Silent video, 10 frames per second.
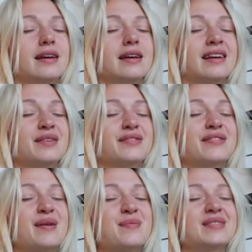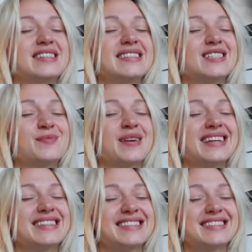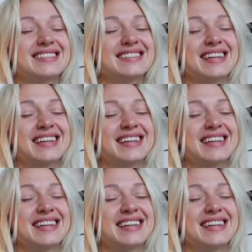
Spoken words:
Now, from this space